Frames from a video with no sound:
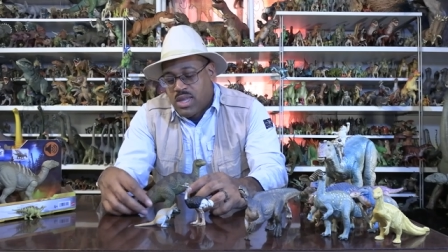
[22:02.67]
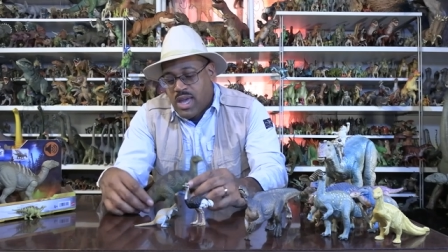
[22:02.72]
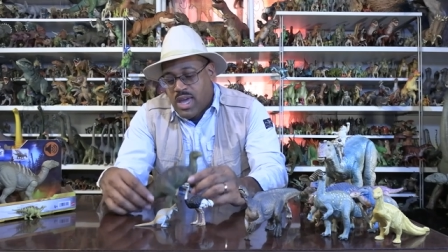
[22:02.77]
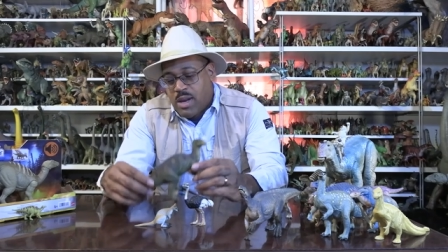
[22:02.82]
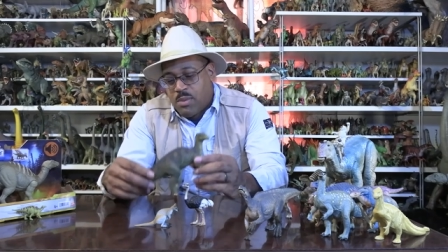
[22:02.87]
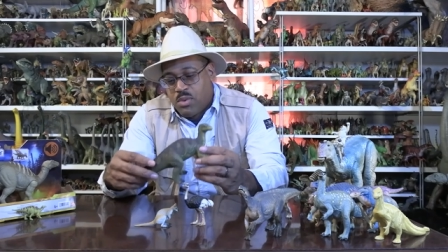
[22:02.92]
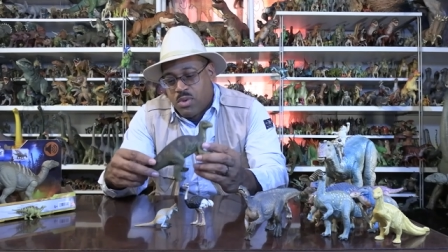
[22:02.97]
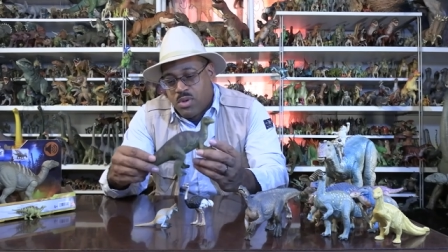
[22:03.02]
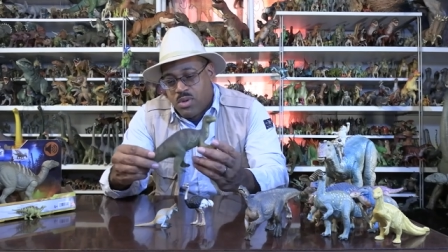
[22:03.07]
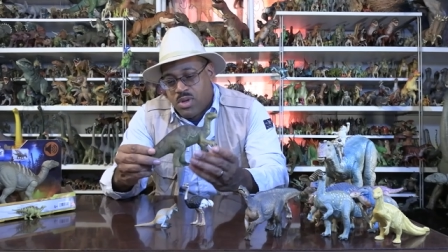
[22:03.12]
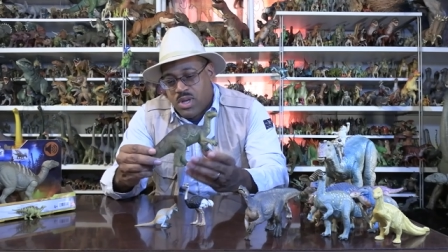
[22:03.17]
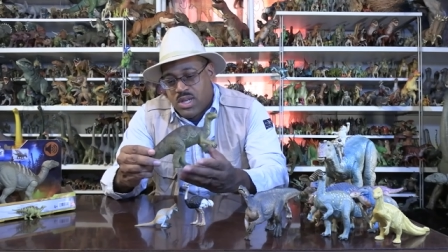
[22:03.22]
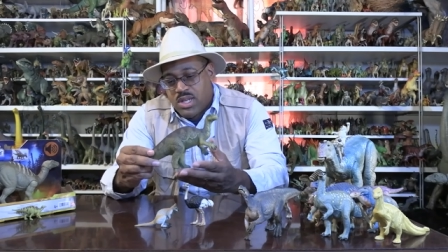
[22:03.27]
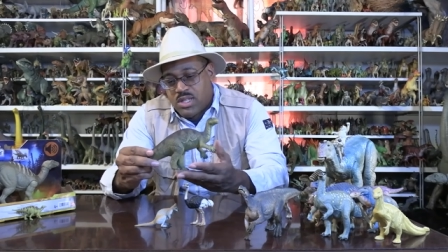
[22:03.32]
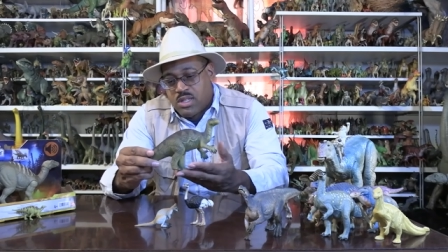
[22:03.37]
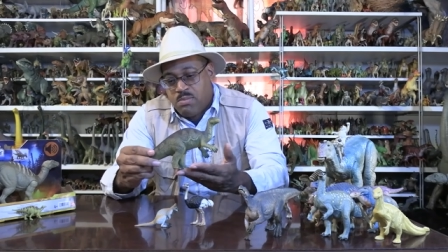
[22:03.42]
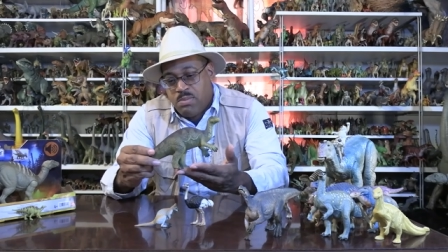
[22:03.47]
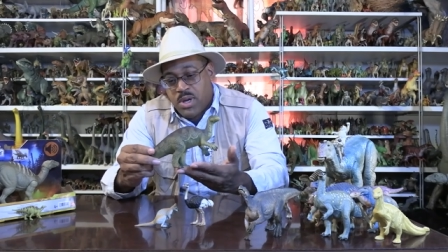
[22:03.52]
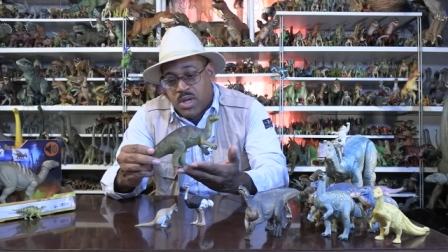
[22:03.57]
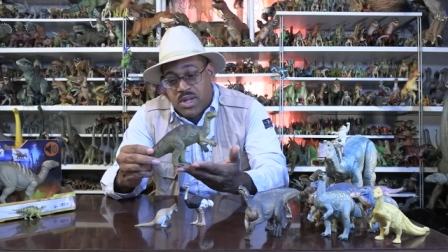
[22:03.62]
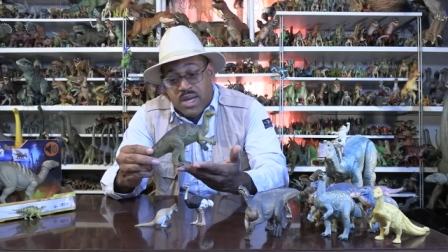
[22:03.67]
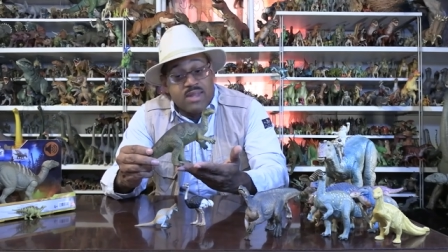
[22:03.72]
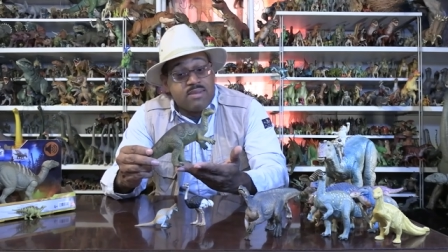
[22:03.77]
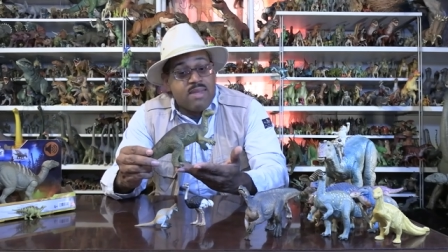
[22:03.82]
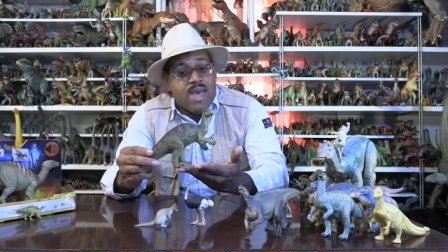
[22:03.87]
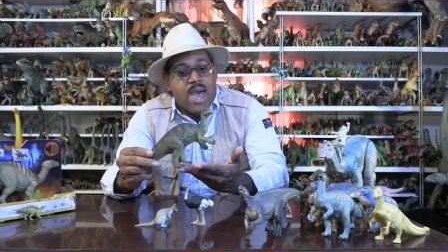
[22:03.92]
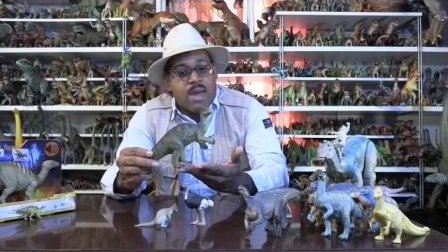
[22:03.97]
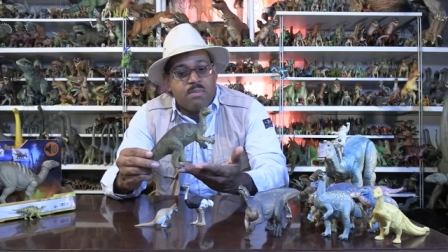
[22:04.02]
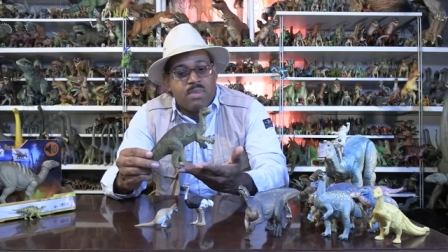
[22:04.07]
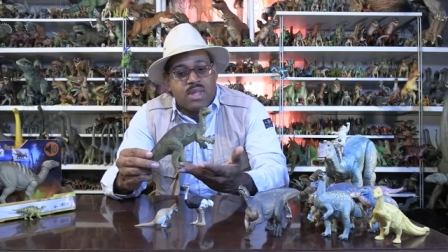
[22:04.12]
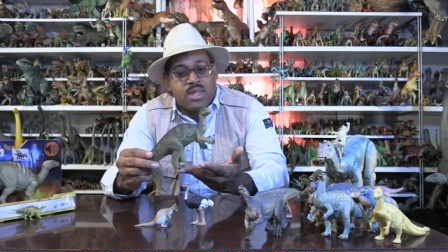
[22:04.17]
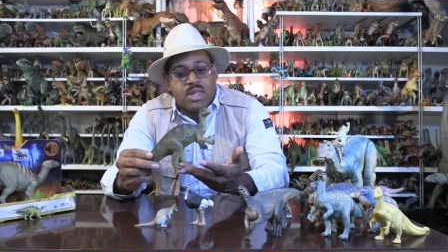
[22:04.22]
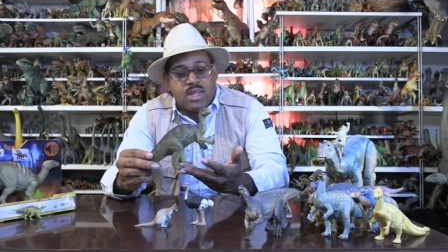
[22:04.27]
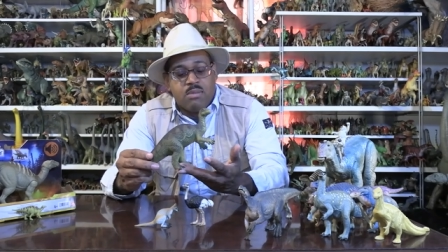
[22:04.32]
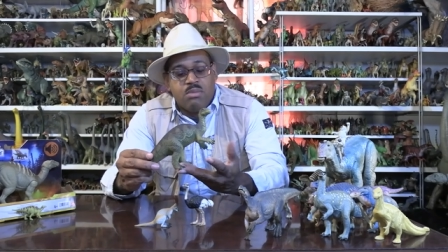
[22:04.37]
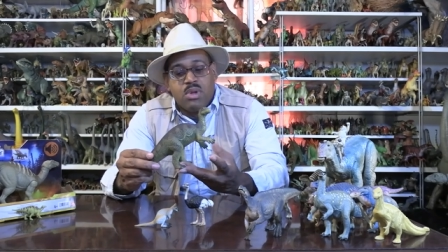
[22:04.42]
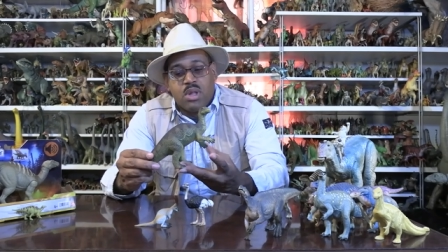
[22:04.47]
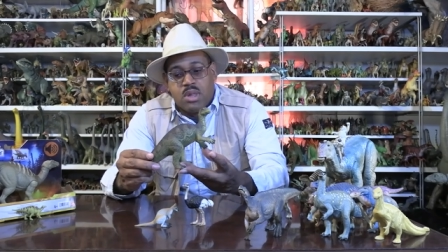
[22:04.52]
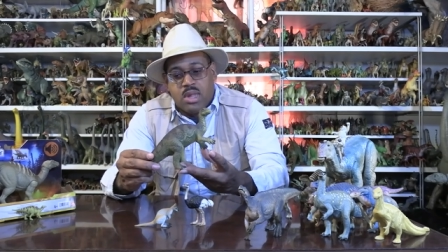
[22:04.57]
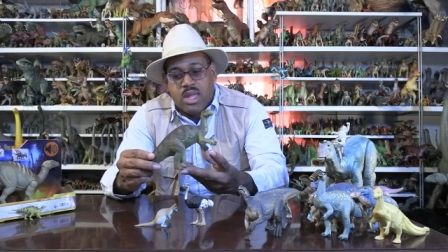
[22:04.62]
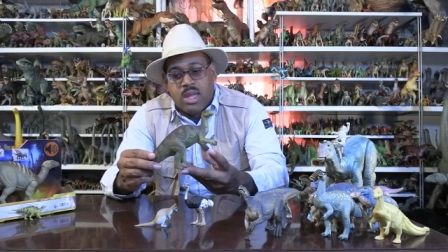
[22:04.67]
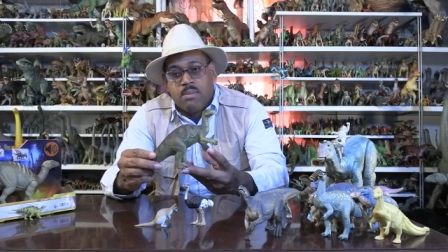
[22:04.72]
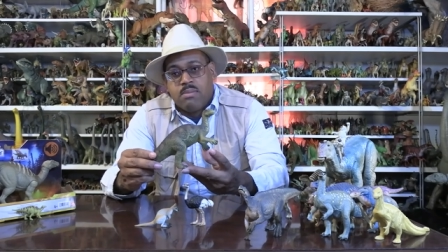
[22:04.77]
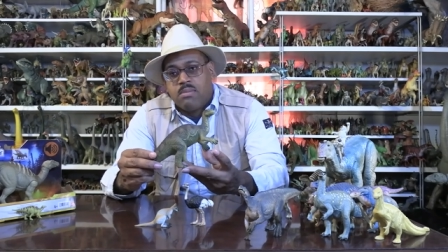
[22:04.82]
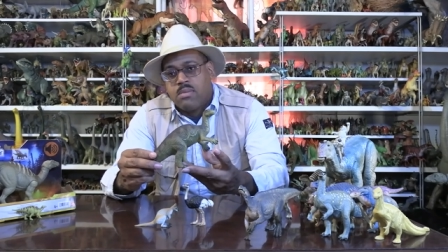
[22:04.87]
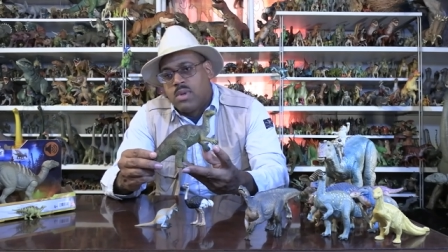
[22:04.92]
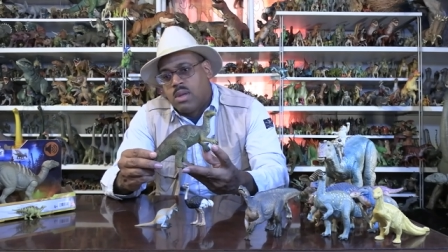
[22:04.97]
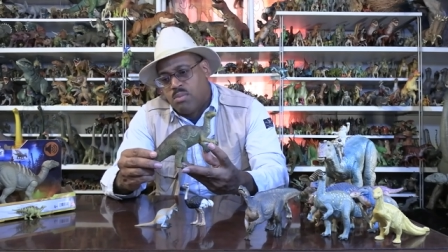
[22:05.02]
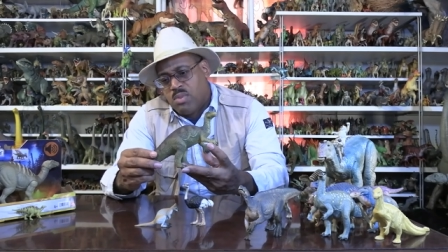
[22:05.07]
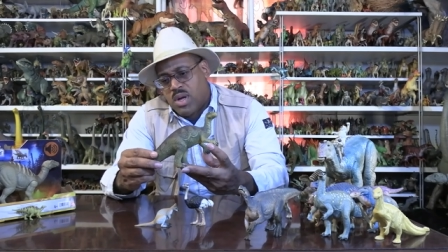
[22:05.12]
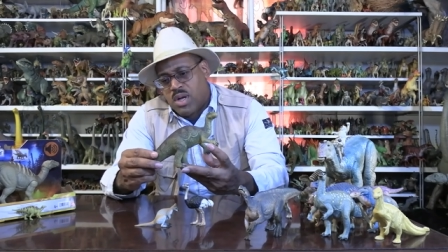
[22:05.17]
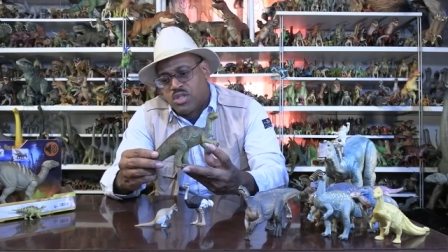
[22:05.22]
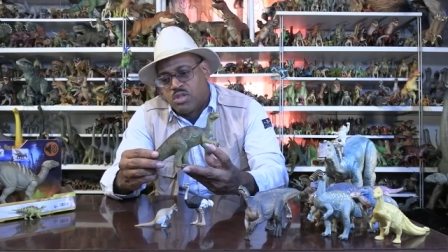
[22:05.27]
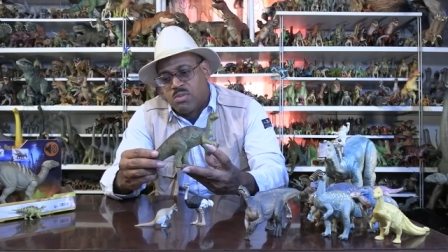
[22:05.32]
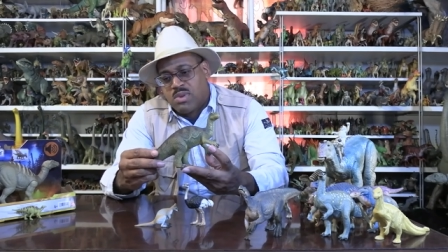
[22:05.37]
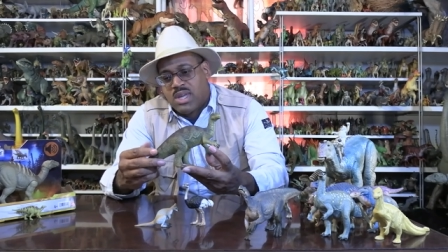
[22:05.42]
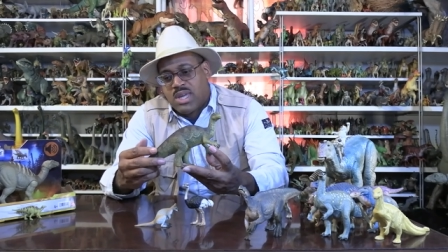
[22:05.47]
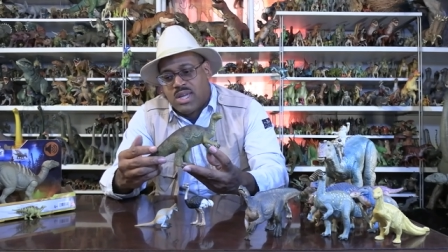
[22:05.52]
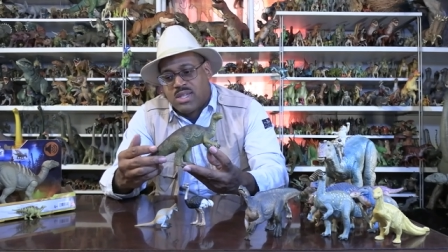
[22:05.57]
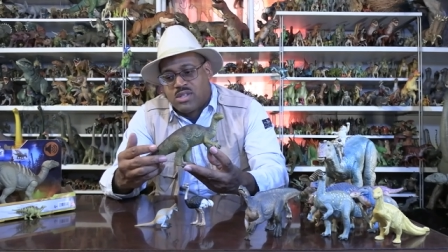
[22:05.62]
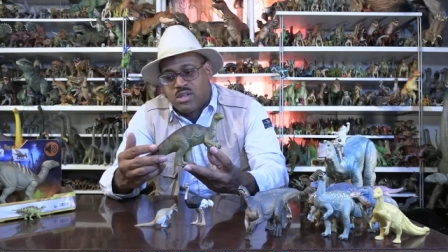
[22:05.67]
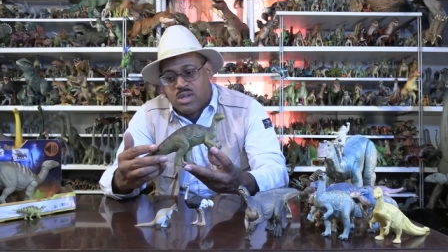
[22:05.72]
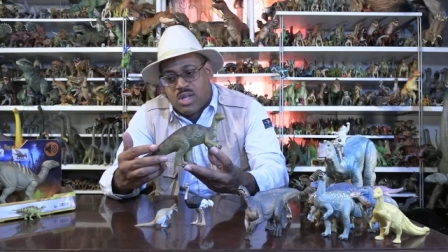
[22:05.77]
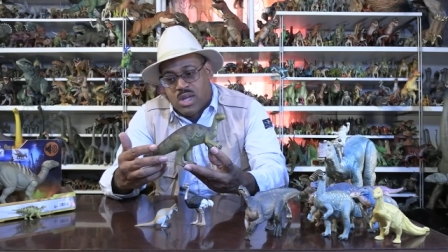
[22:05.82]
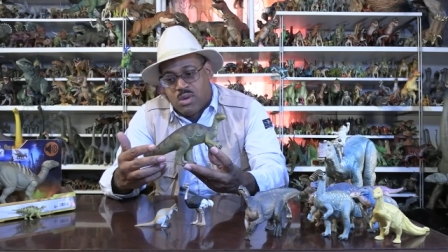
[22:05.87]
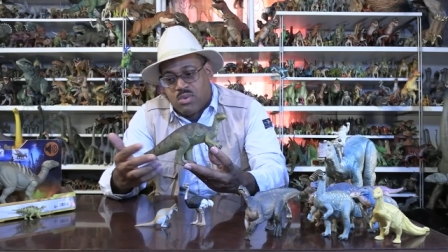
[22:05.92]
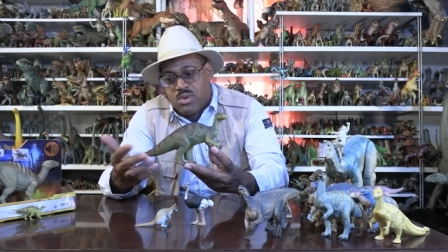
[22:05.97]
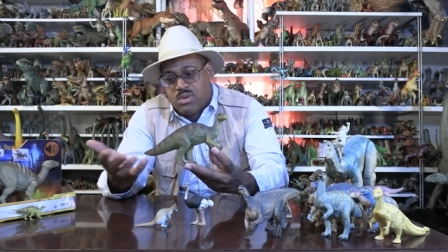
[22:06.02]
the animal and it's built like that in the museum in Belgium because they're like,